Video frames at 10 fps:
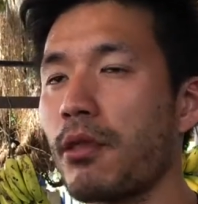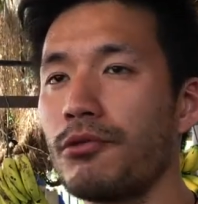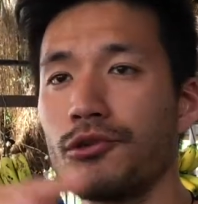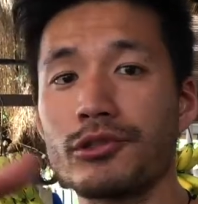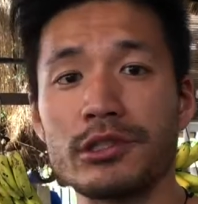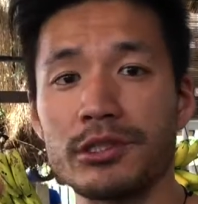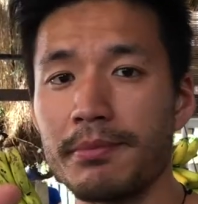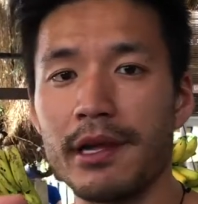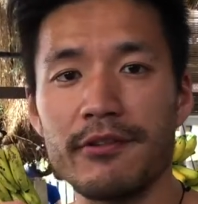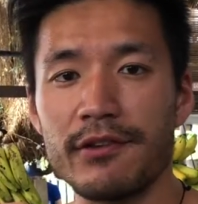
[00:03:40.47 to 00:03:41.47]
Those are
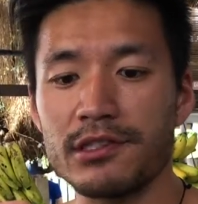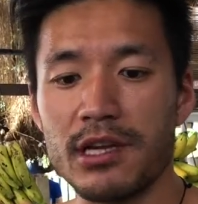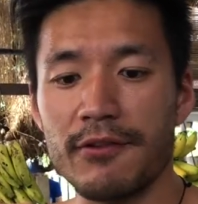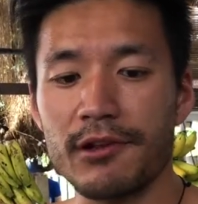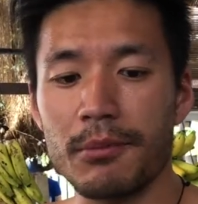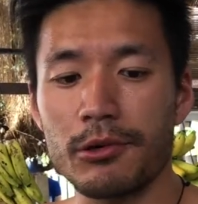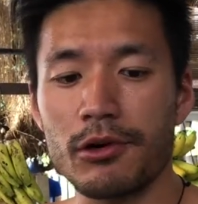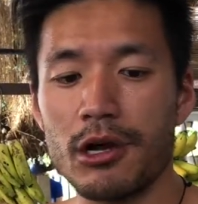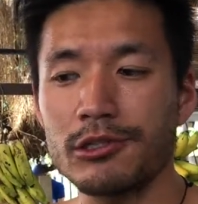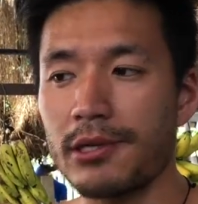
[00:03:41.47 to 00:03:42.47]
some benefits that I've come
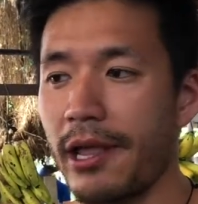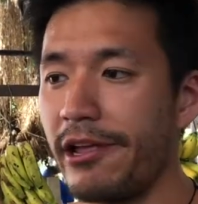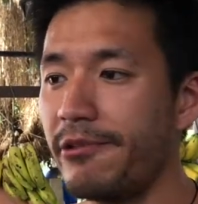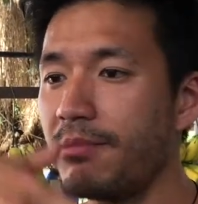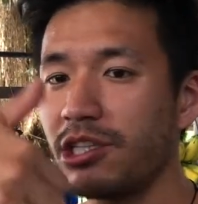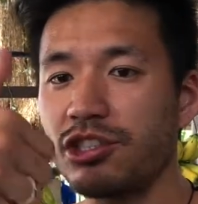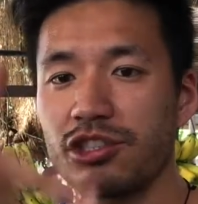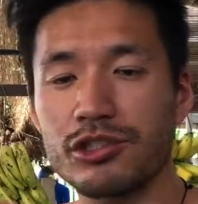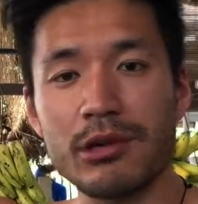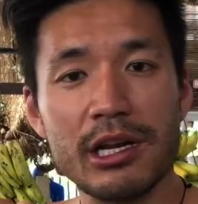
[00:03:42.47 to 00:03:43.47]
across. And my
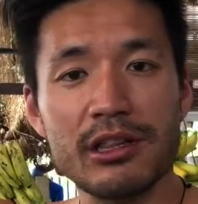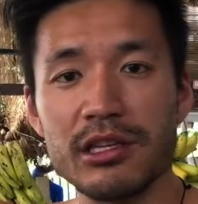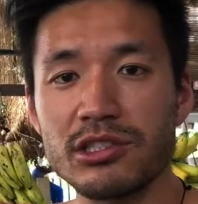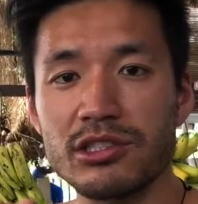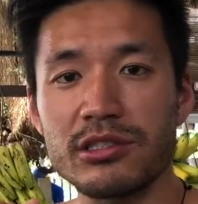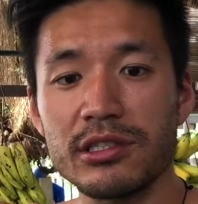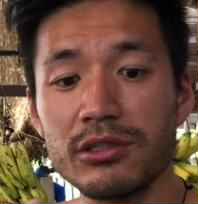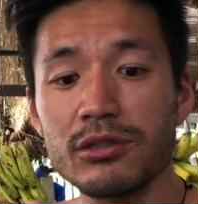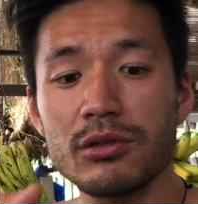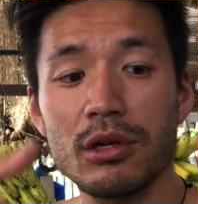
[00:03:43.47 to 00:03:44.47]
strength is
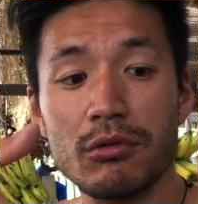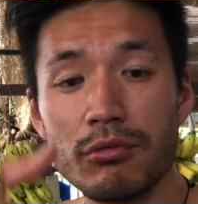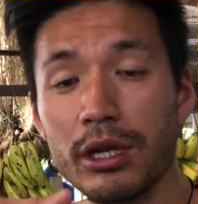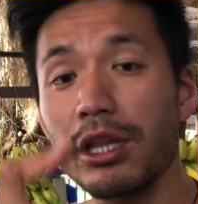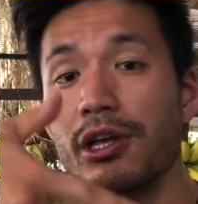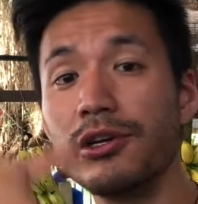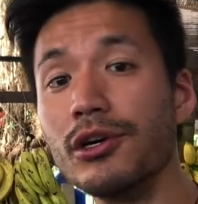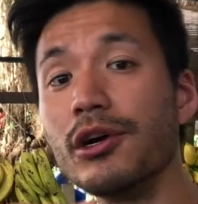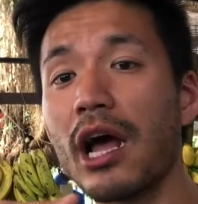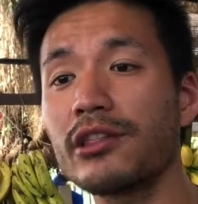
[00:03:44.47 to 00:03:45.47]
still really
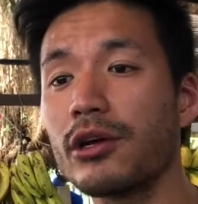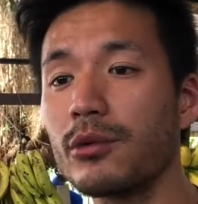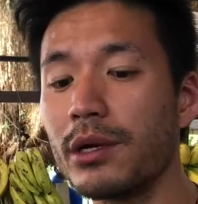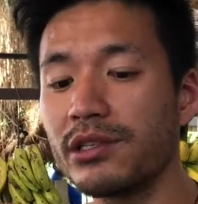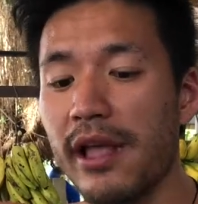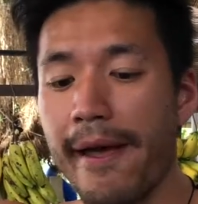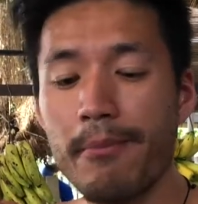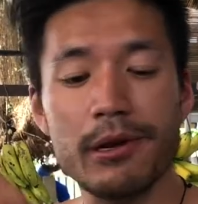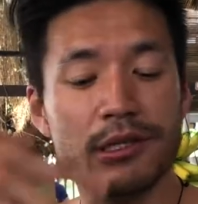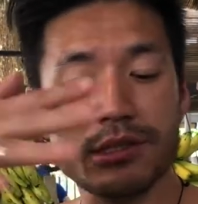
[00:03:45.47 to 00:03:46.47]
good. I thought it went
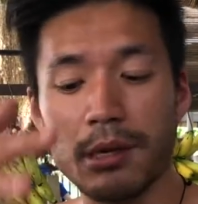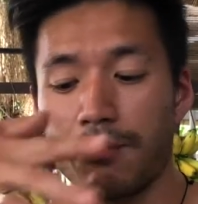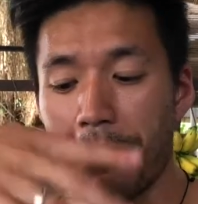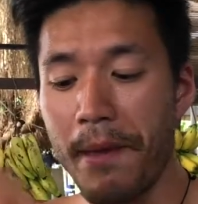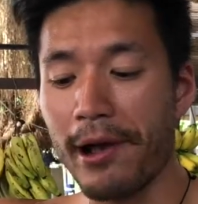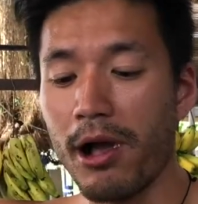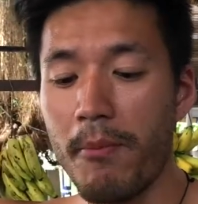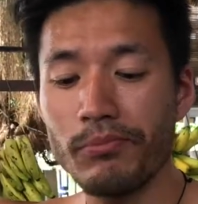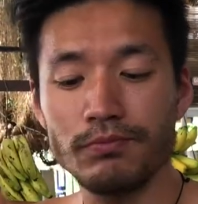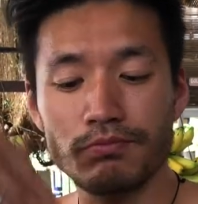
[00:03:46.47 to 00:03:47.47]
down, but it's come right back up.
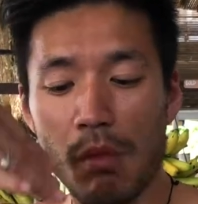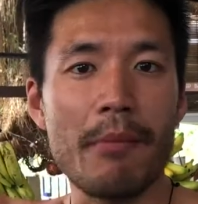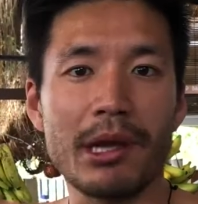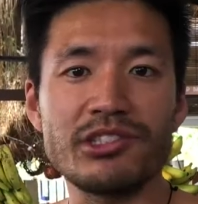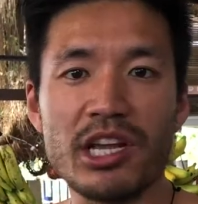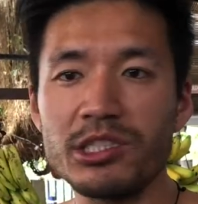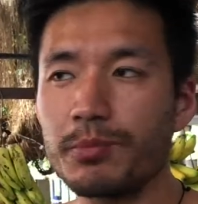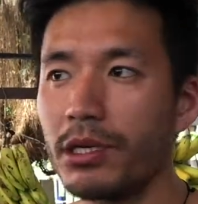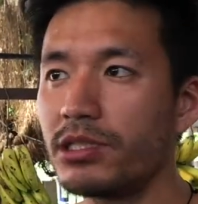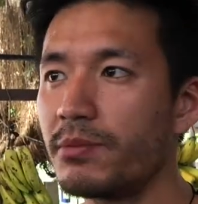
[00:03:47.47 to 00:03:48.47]
My
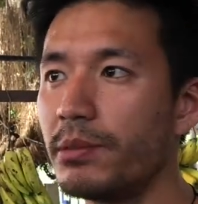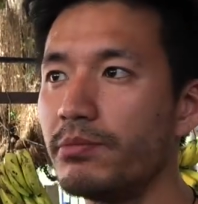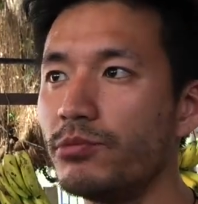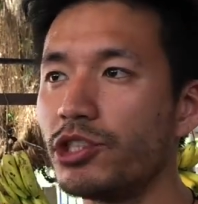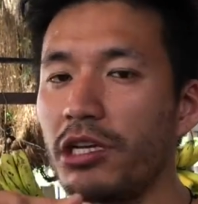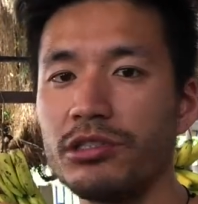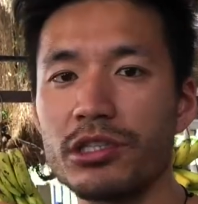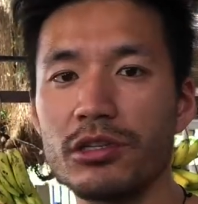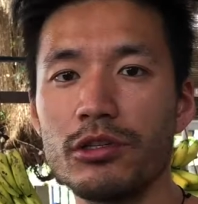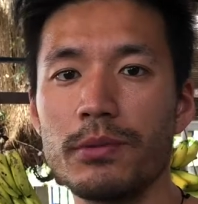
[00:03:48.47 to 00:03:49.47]
taste buds have been
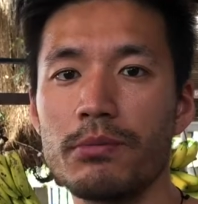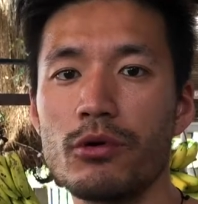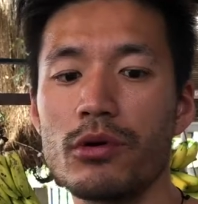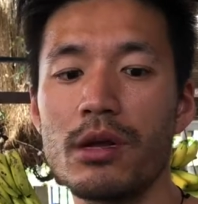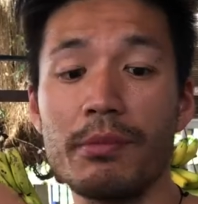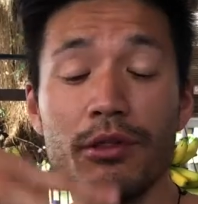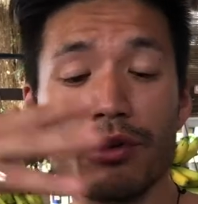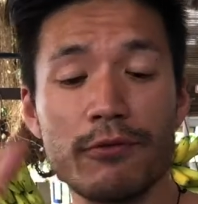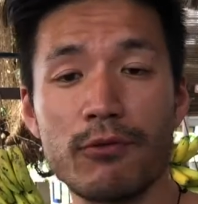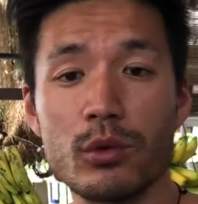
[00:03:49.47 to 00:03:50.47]
changing a little bit more. I've been
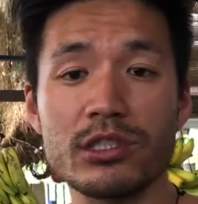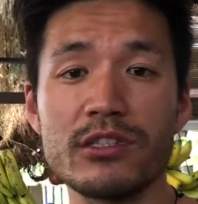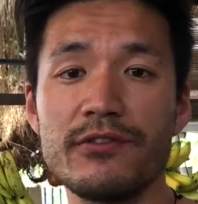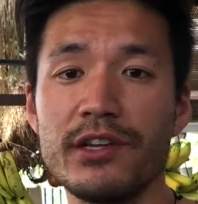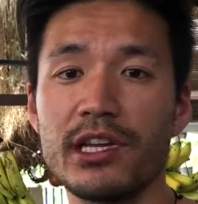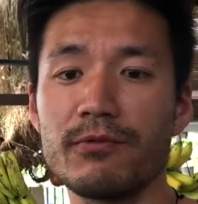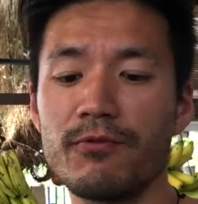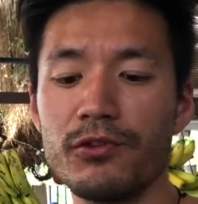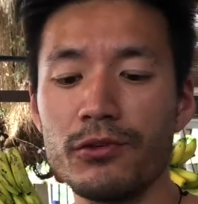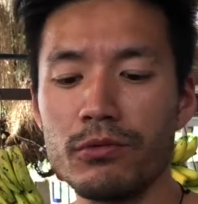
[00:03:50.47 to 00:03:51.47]
looking forward to the vegan
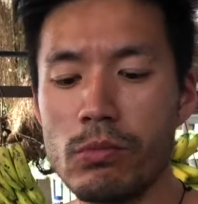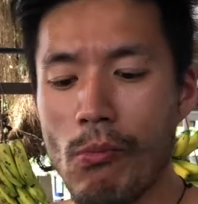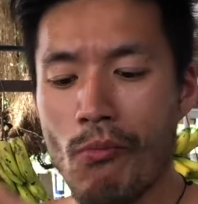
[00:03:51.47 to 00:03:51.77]
food.